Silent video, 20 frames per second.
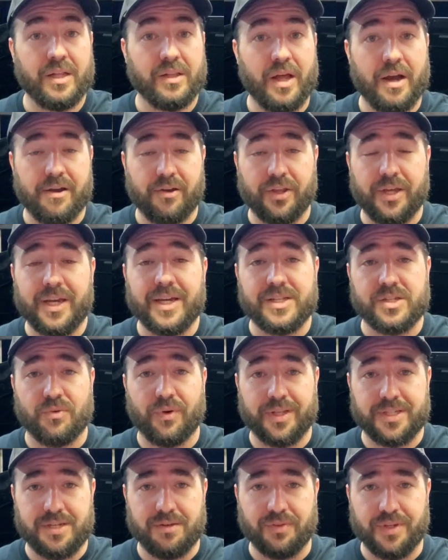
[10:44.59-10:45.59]
Luckily, it's a
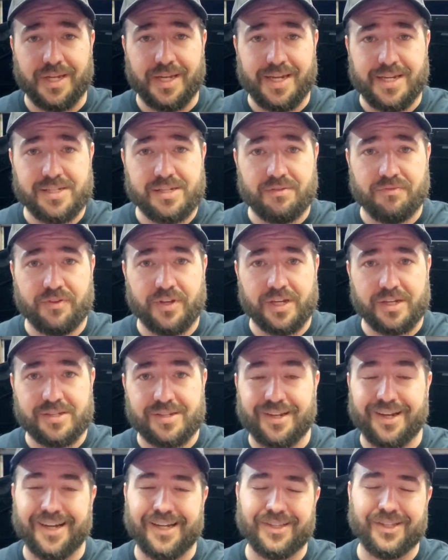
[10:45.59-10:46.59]
relatively easy fix.
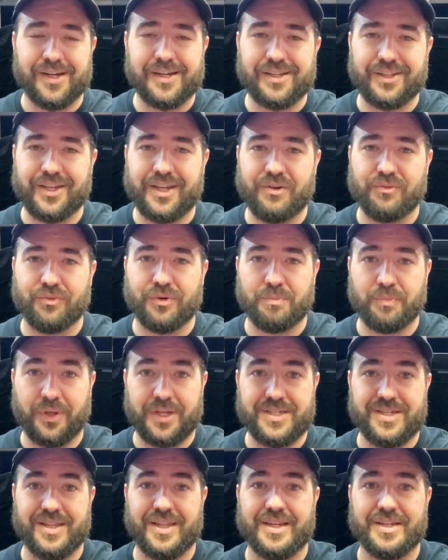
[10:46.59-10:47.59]
Unluckily,
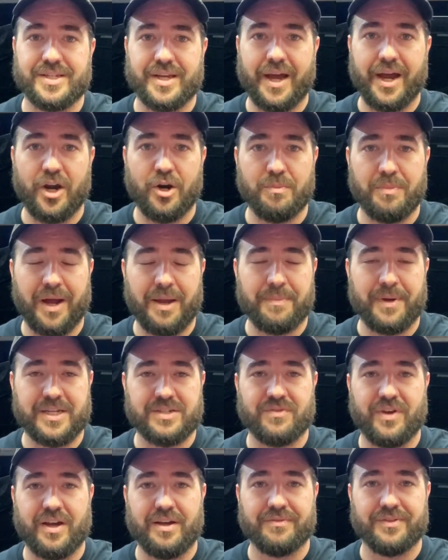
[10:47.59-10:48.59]
replacing the entire
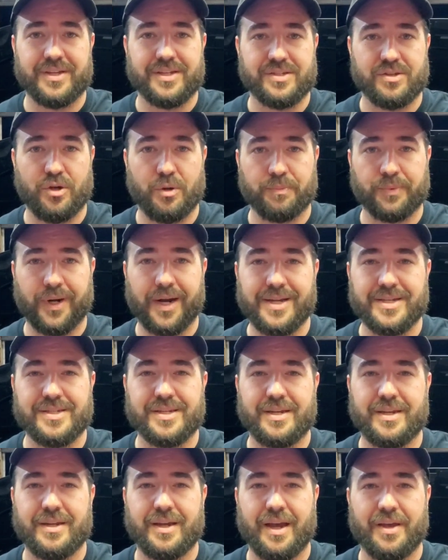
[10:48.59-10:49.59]
bypass valve is a little
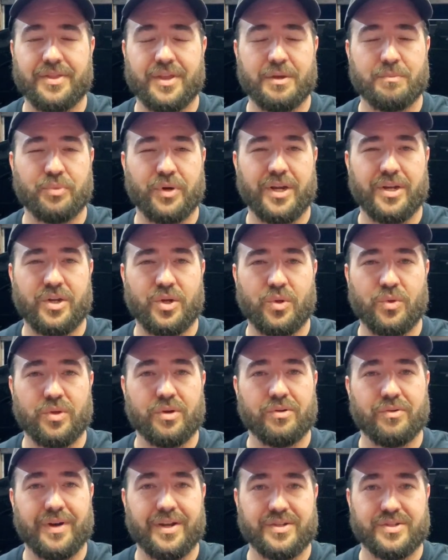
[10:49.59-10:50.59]
pricey. I think brand new,
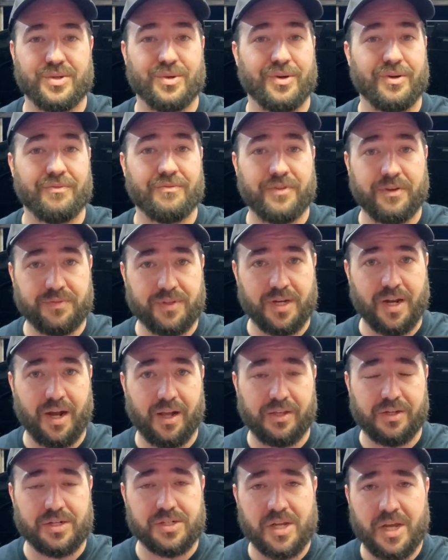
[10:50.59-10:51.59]
they're around $250.
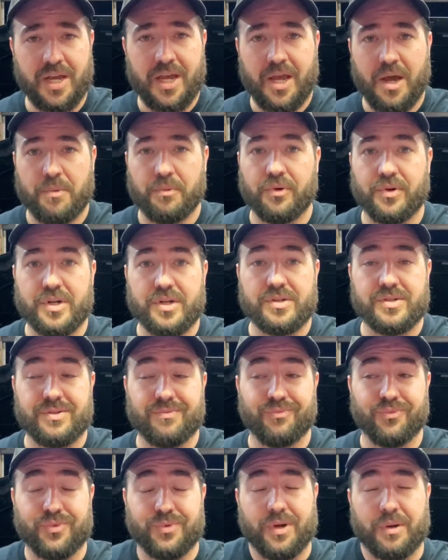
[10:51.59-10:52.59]
dollars
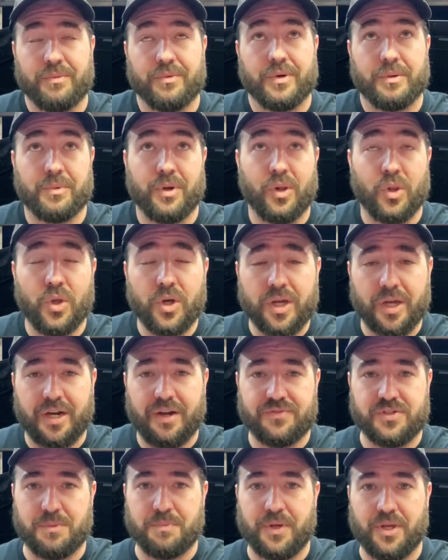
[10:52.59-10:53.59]
you know, I'm going to look on
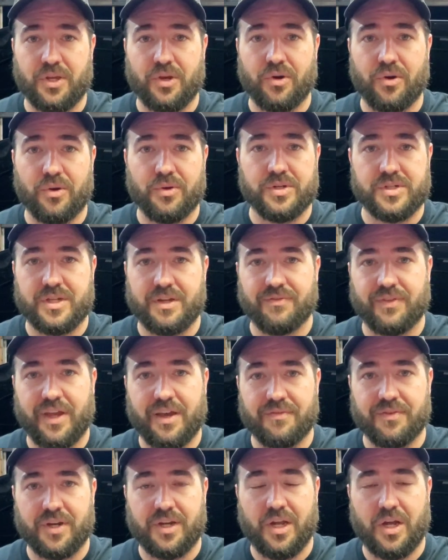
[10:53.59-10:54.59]
FCP Euro to see if they
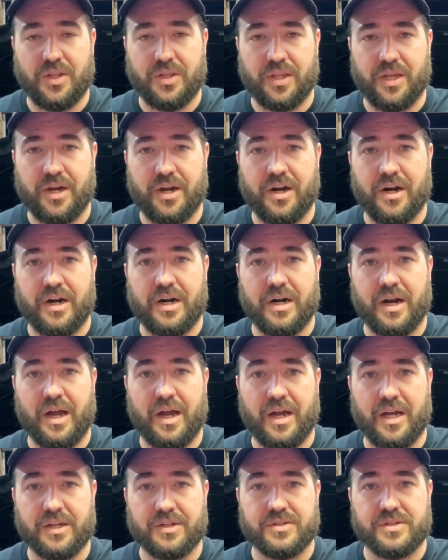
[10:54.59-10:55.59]
have any on there
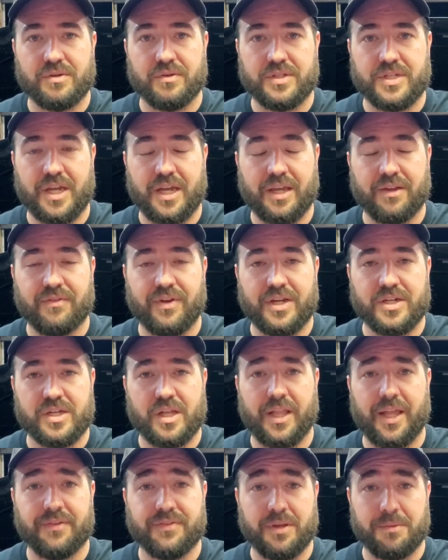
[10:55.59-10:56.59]
uh, to take advantage
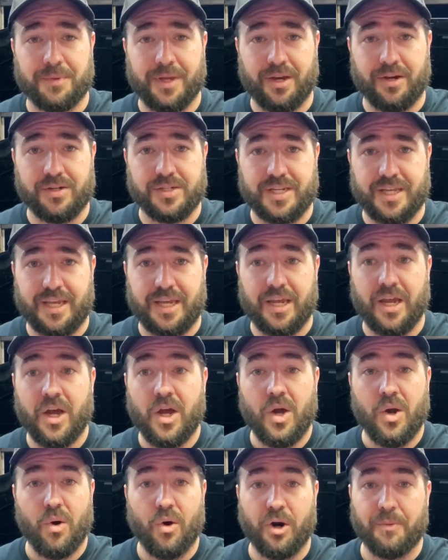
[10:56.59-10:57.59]
of that lifetime guarantee,
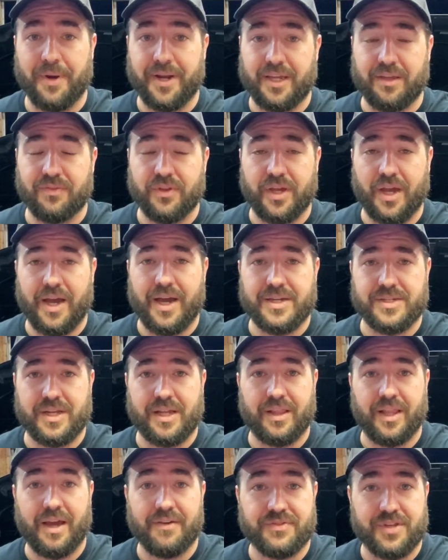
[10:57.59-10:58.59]
or I might give the guys
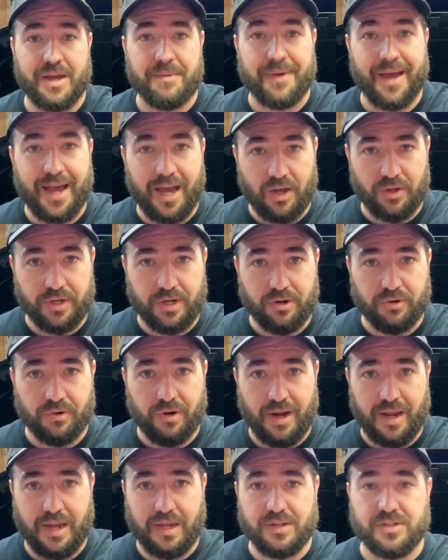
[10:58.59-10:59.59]
at Lifetime Audio
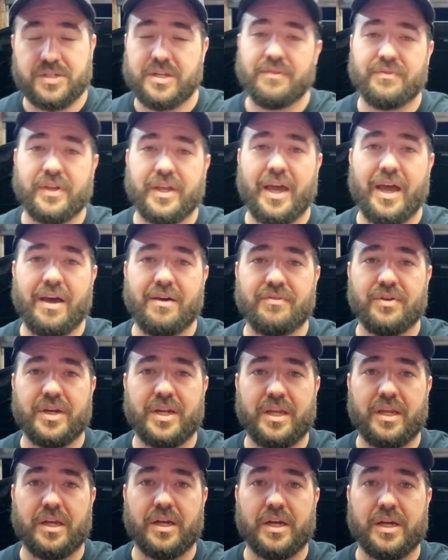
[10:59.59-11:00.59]
ring and see if they have
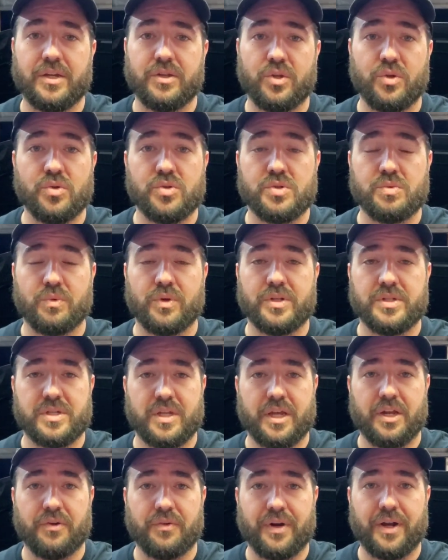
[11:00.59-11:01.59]
any uh, used ones
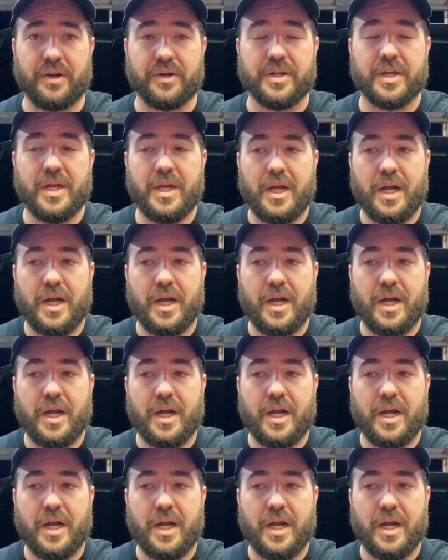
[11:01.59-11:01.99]
laying around.